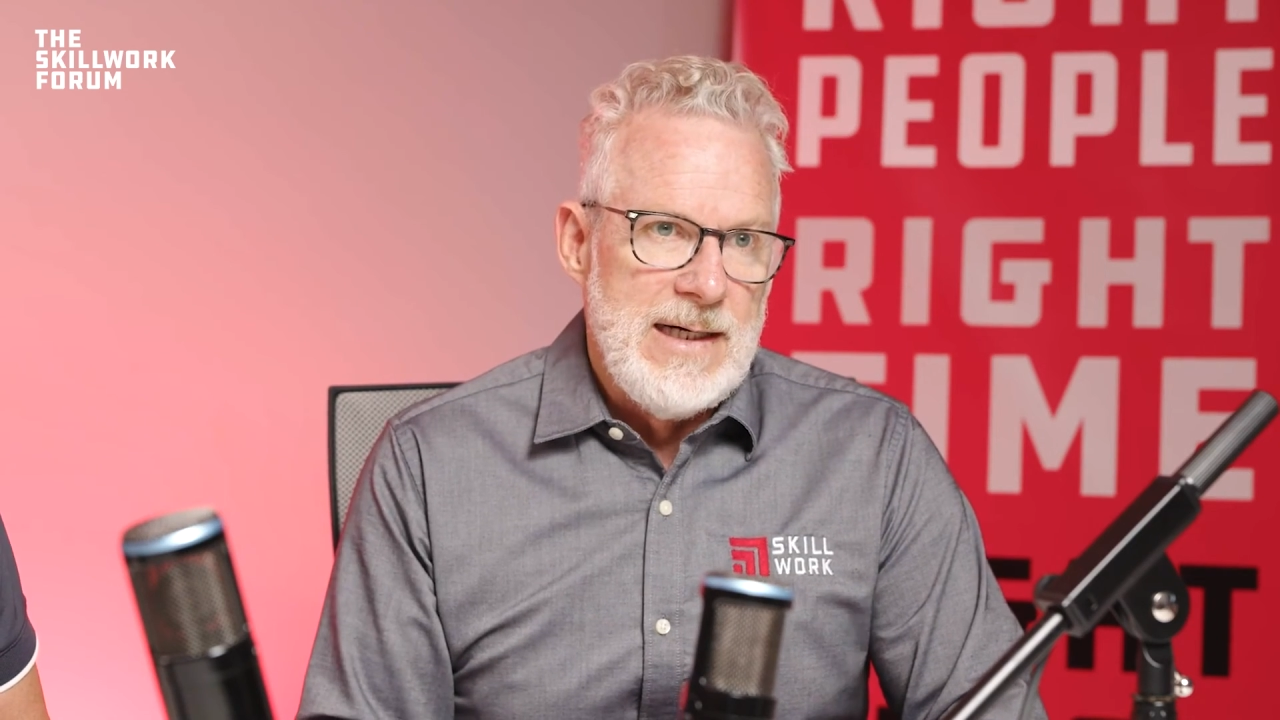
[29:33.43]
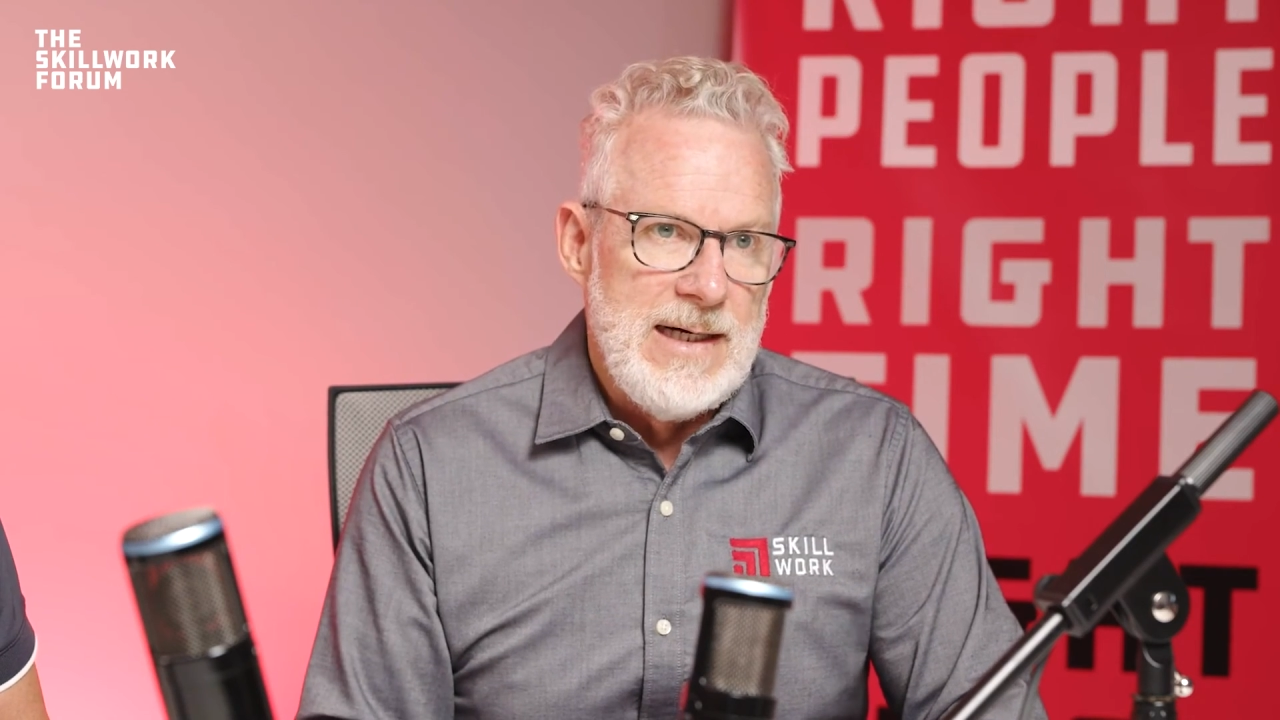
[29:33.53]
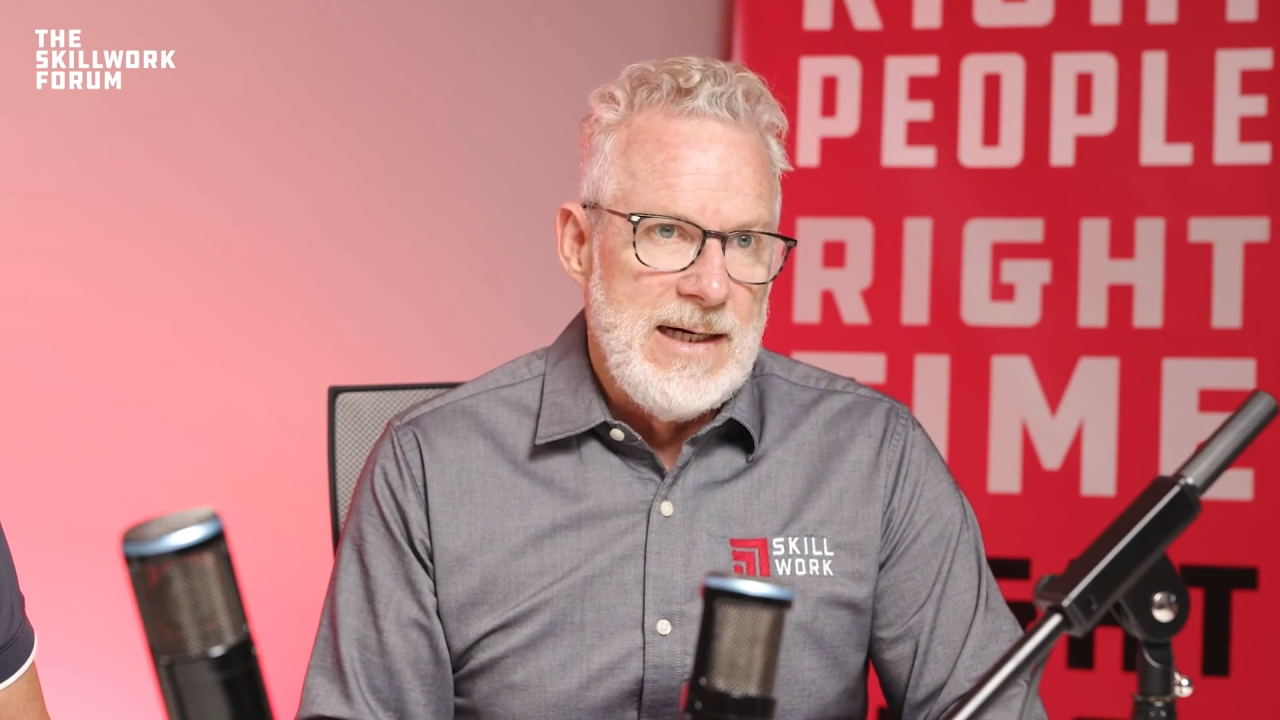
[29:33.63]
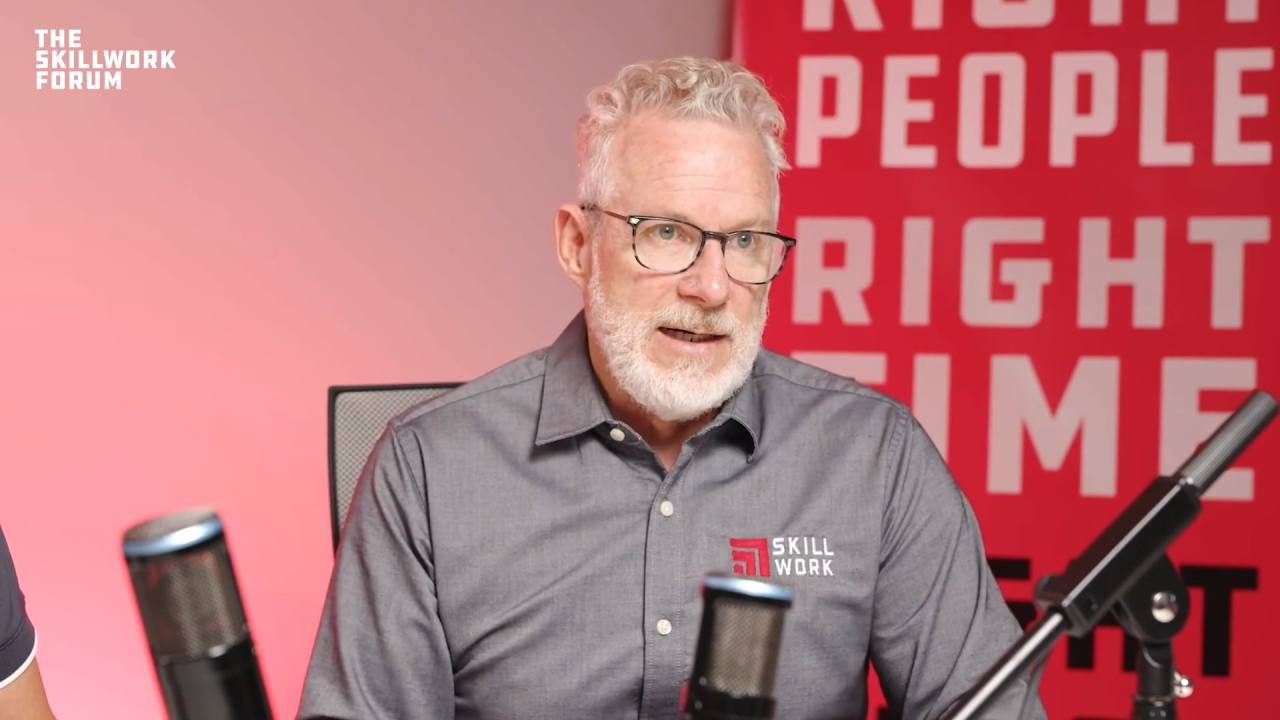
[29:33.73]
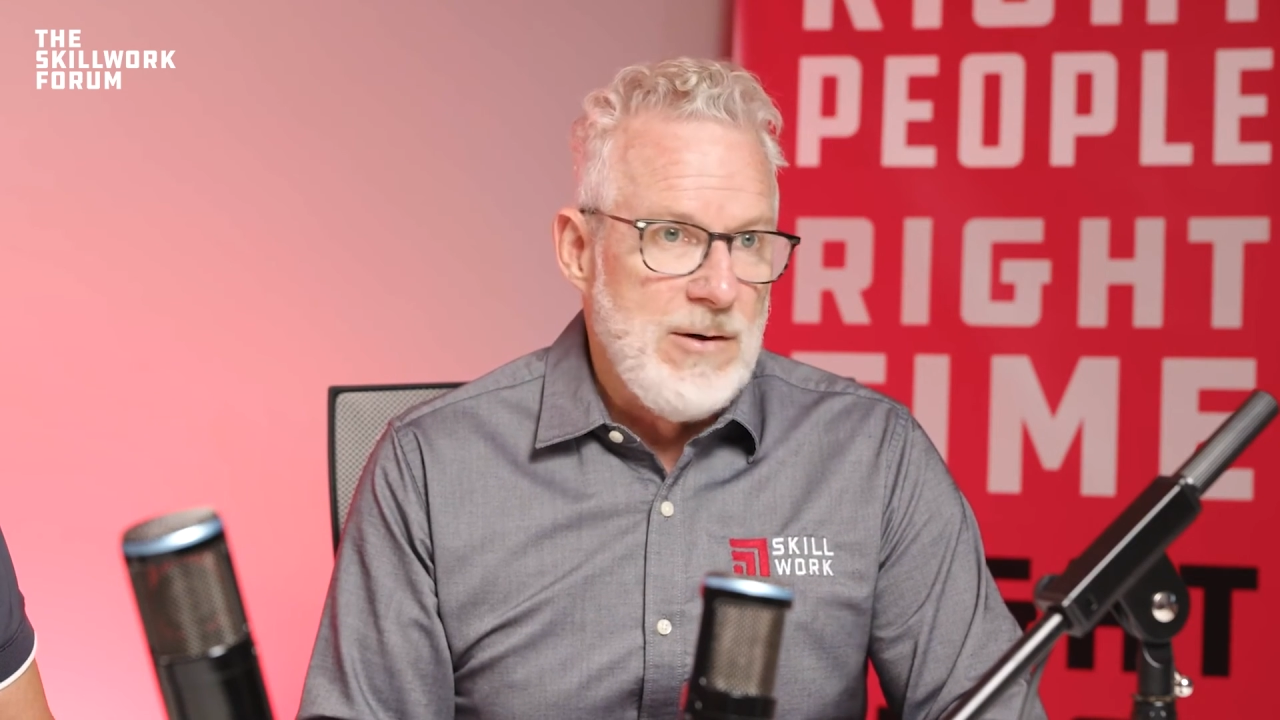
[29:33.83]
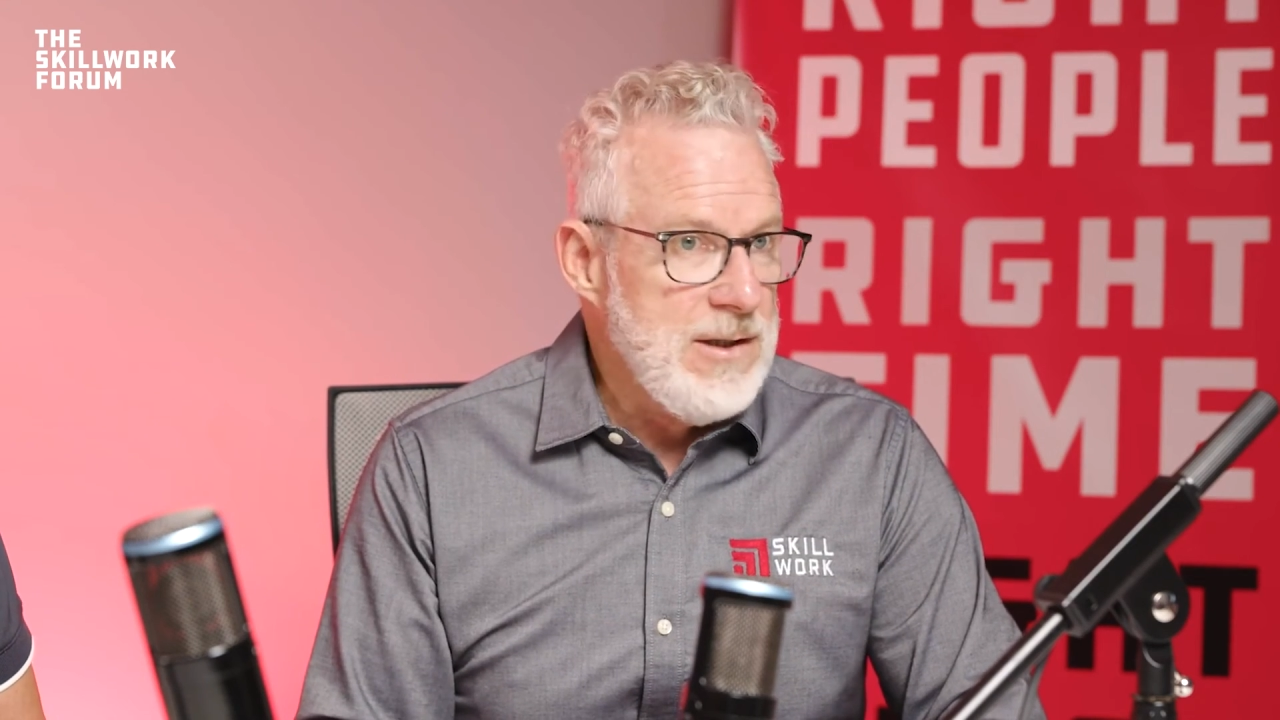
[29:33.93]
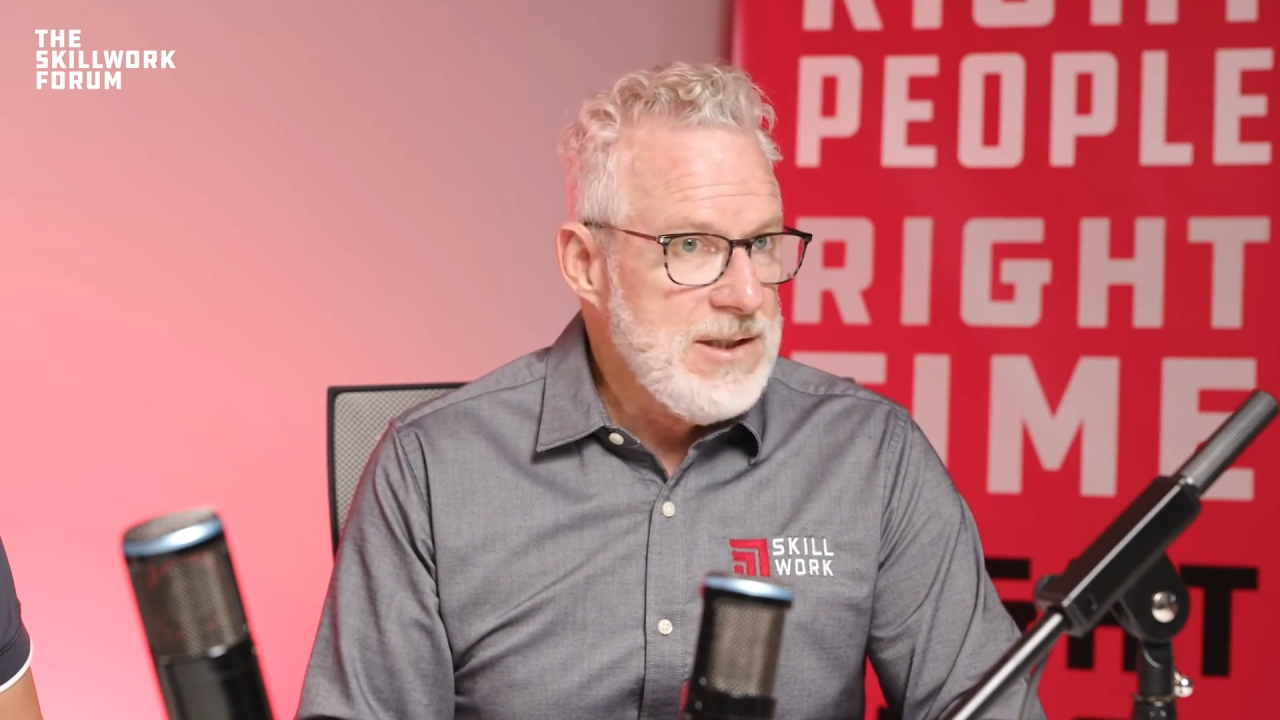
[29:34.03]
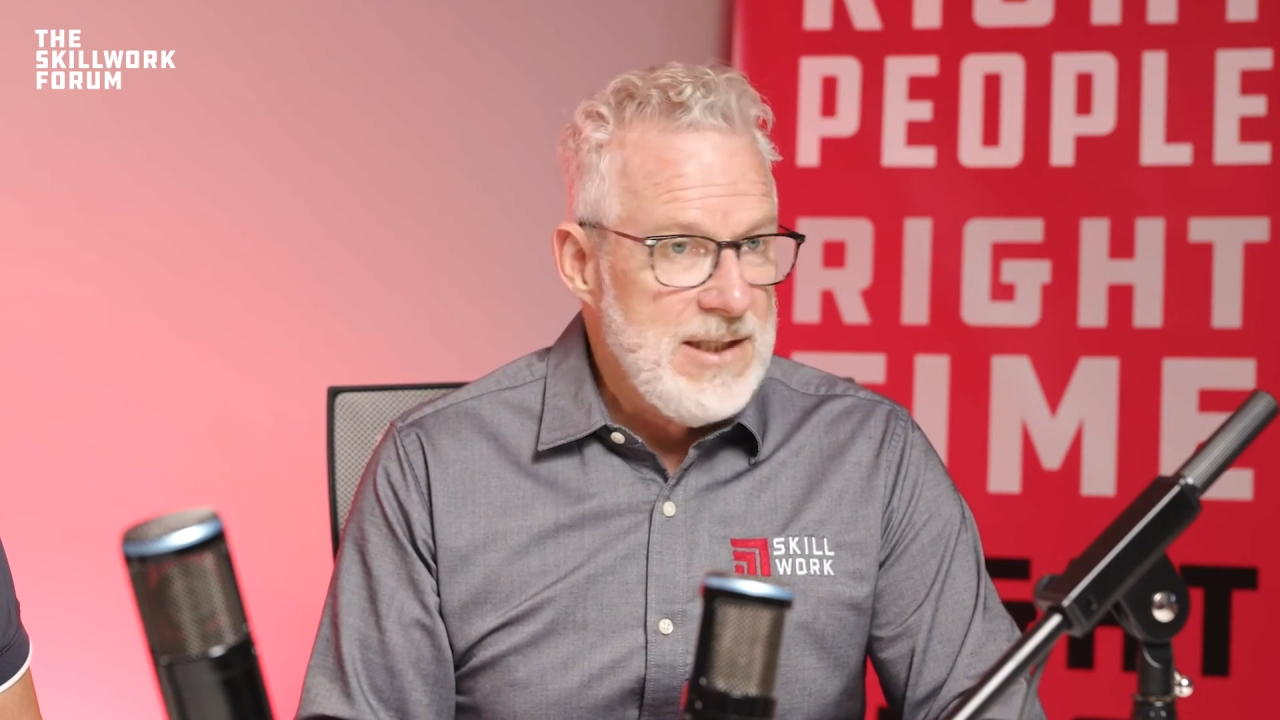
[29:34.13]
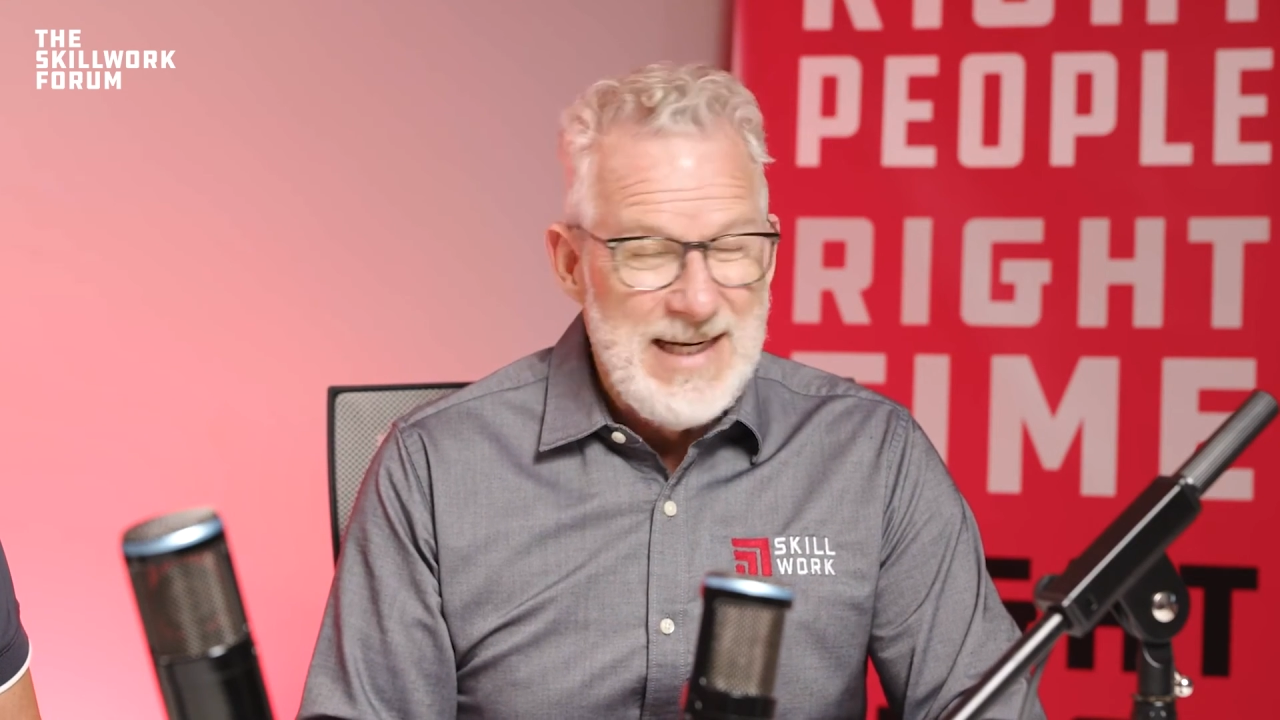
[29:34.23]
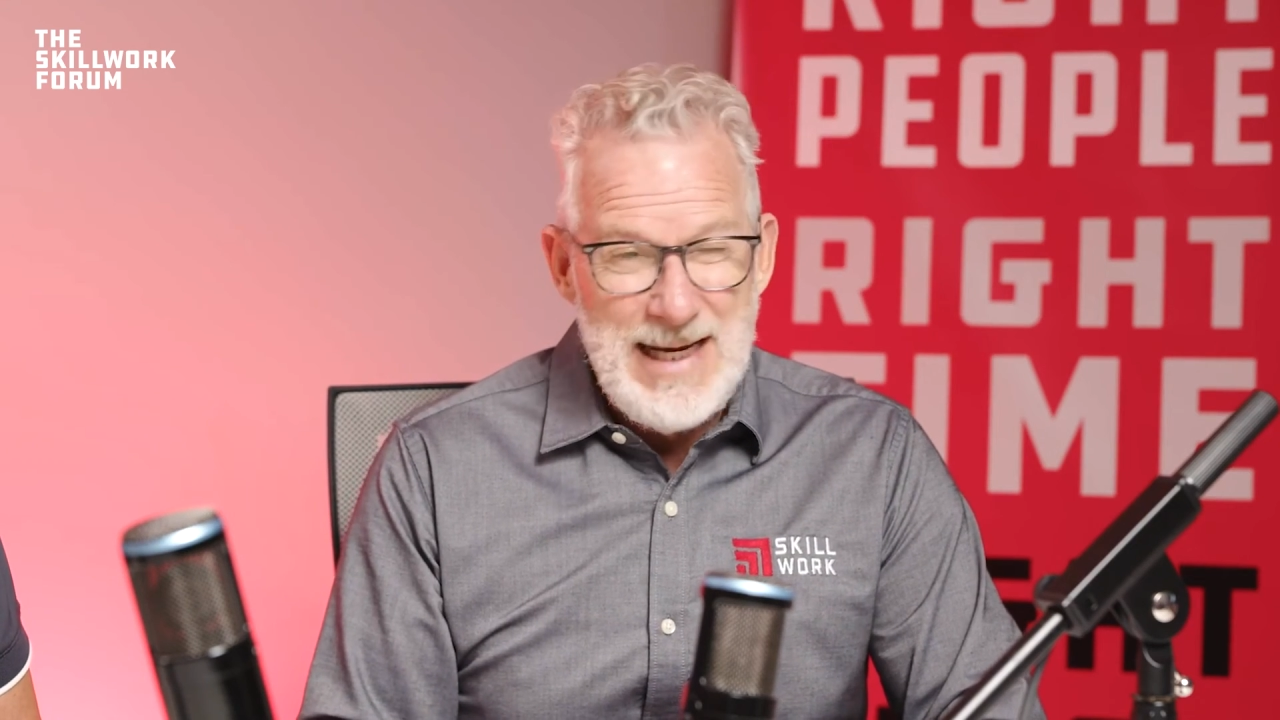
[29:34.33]
I encourage
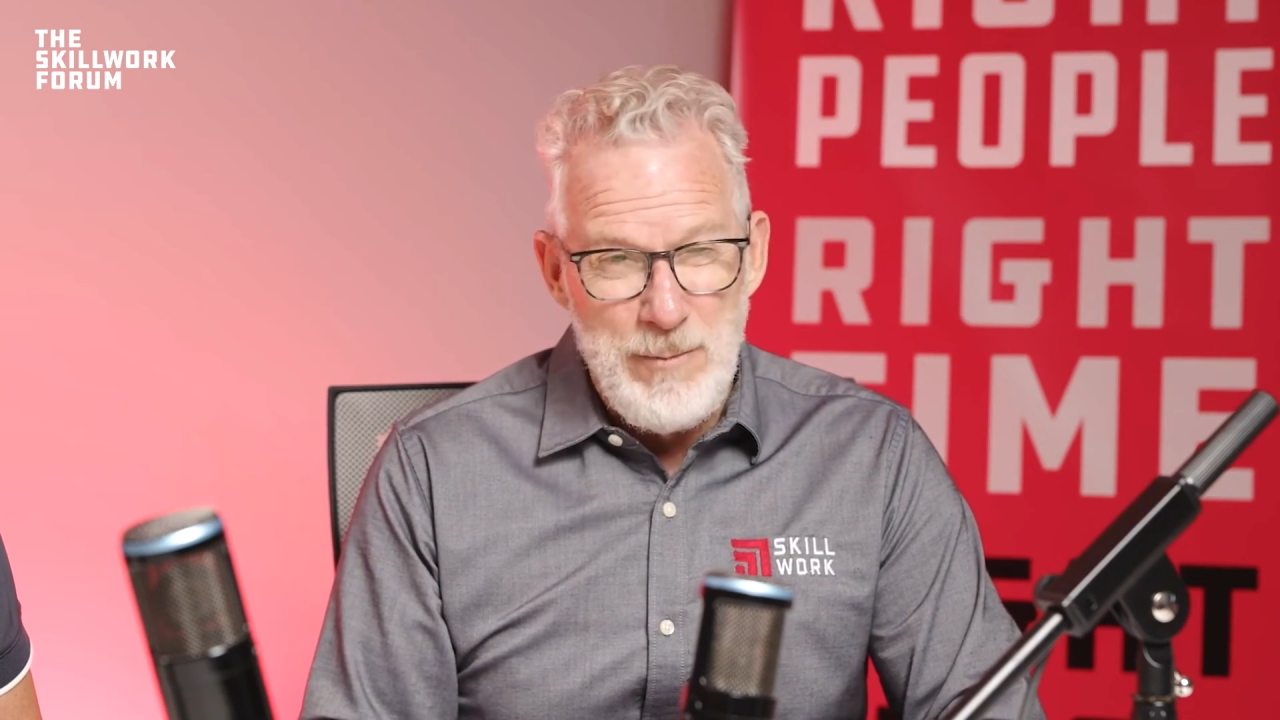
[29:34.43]
you to dig